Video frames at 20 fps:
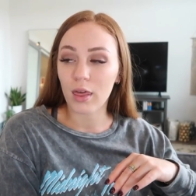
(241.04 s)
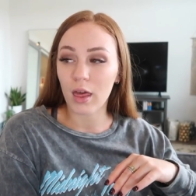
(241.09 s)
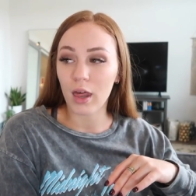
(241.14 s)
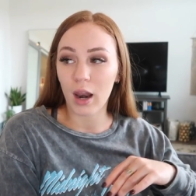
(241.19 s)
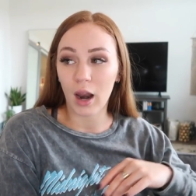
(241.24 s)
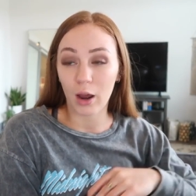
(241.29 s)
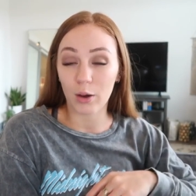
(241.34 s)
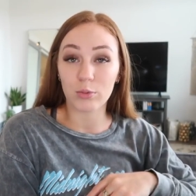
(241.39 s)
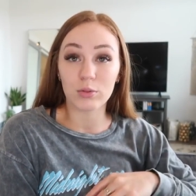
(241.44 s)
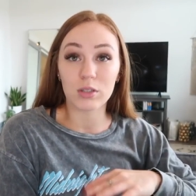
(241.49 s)
and
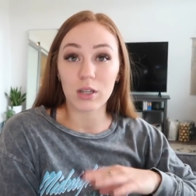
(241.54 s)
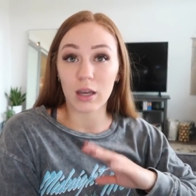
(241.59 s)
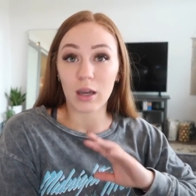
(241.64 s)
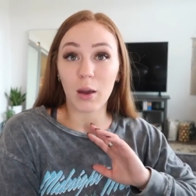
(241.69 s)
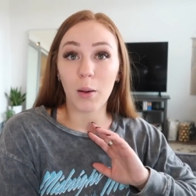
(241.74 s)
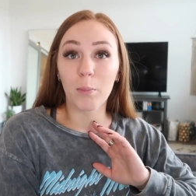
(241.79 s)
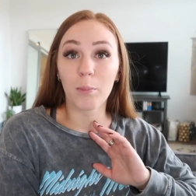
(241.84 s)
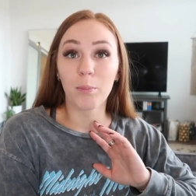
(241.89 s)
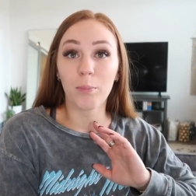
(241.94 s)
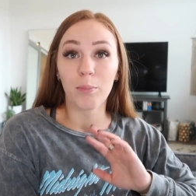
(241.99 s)
I was,
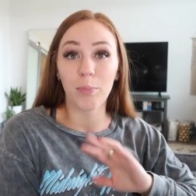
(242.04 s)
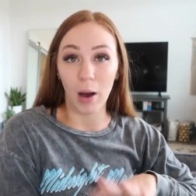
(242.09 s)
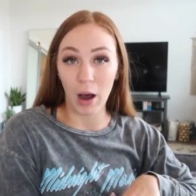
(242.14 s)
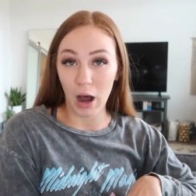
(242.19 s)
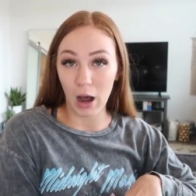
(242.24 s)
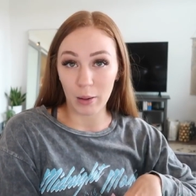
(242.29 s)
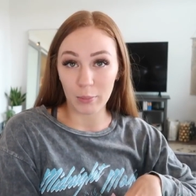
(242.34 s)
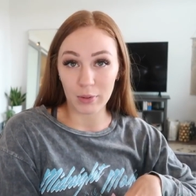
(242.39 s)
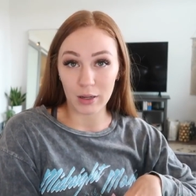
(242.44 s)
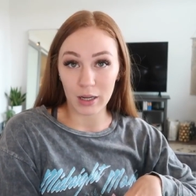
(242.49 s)
like,
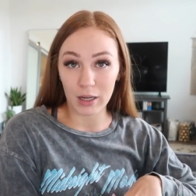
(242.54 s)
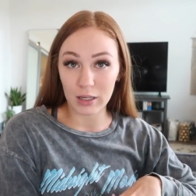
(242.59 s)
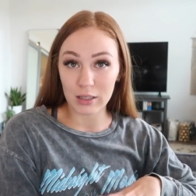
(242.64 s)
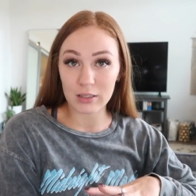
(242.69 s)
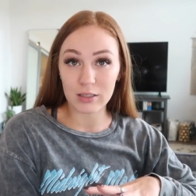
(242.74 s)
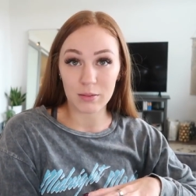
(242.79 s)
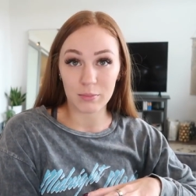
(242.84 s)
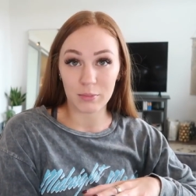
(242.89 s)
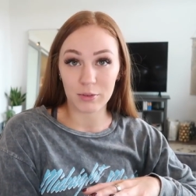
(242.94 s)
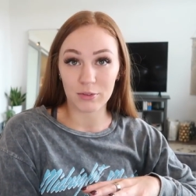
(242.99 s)
bombing
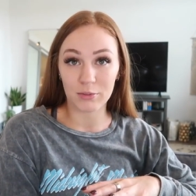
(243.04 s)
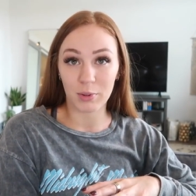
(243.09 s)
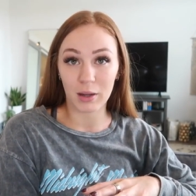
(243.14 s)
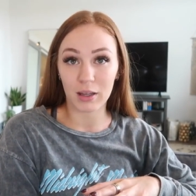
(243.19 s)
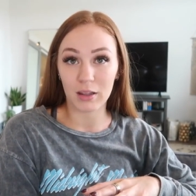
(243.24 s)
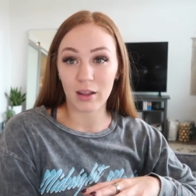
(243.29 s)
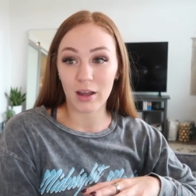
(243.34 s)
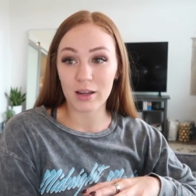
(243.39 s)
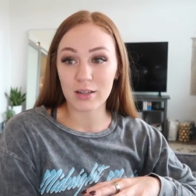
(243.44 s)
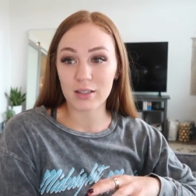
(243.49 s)
some of my
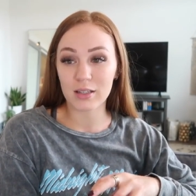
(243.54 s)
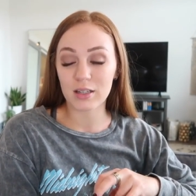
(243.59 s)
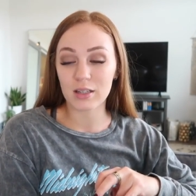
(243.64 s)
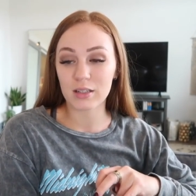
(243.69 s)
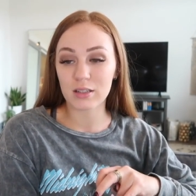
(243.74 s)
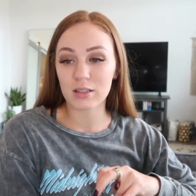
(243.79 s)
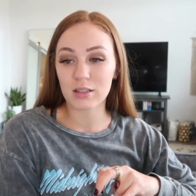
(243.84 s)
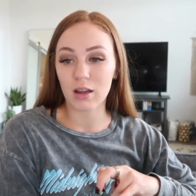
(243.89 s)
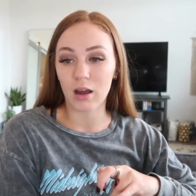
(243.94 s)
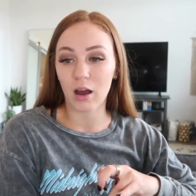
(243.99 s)

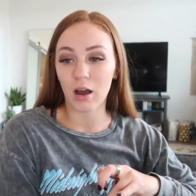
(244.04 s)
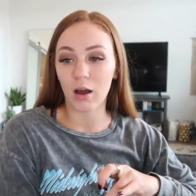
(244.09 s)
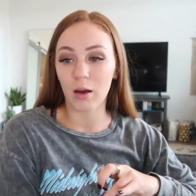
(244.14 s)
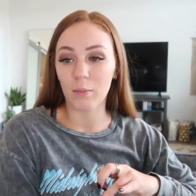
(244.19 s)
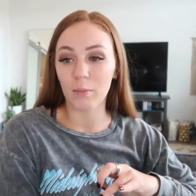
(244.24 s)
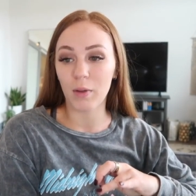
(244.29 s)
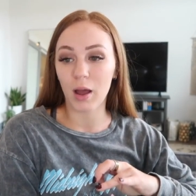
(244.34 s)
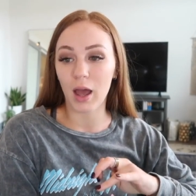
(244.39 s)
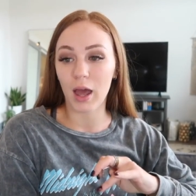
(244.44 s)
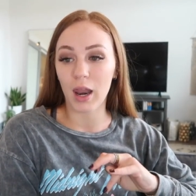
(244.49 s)
classes,
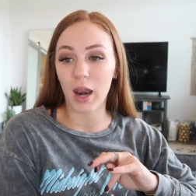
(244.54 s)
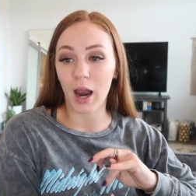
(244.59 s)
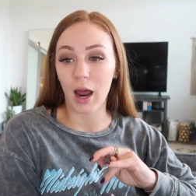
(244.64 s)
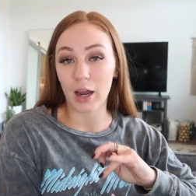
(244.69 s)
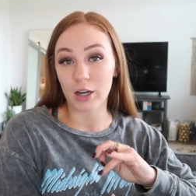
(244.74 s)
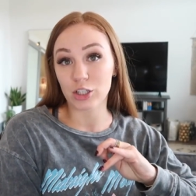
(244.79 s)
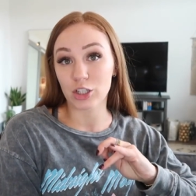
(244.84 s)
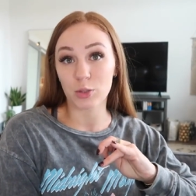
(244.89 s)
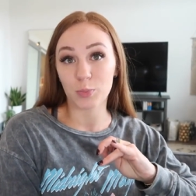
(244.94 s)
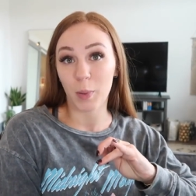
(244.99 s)
and
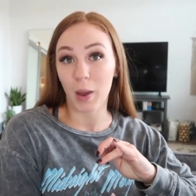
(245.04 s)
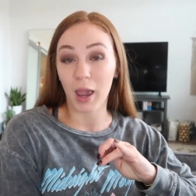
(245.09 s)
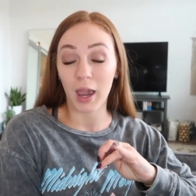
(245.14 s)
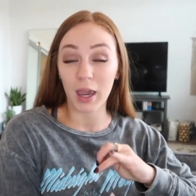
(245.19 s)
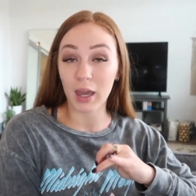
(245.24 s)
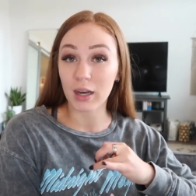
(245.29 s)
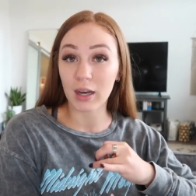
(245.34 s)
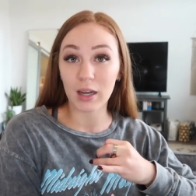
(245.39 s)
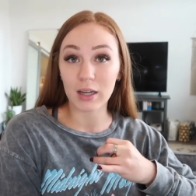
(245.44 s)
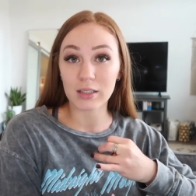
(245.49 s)
I just
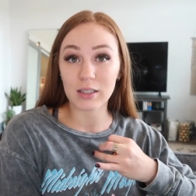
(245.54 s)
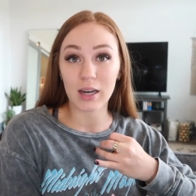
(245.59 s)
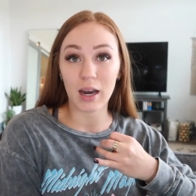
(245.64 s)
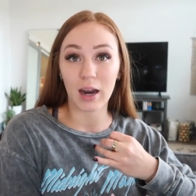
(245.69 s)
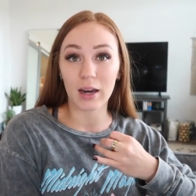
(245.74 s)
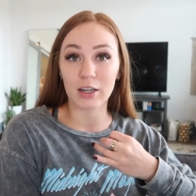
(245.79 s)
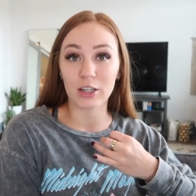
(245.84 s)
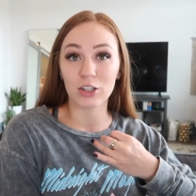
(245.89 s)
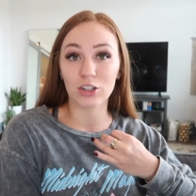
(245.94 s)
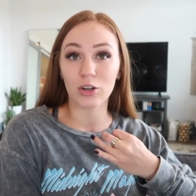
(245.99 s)
panicked, and
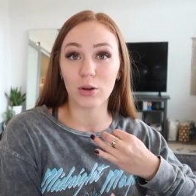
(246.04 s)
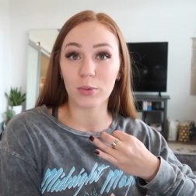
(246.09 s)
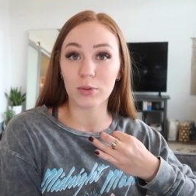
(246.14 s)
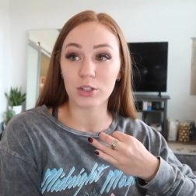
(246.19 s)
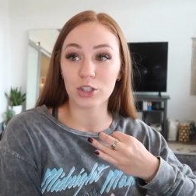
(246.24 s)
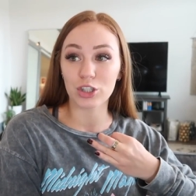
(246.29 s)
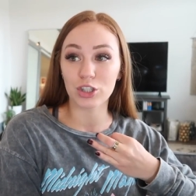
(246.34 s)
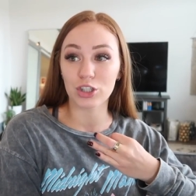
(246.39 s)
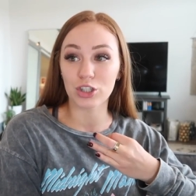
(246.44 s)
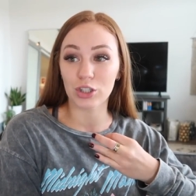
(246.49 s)
I didn't know what
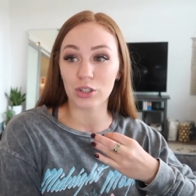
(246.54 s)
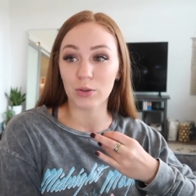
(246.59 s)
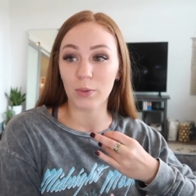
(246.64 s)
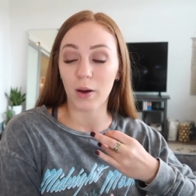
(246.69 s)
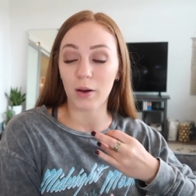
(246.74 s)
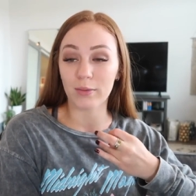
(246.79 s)
to do.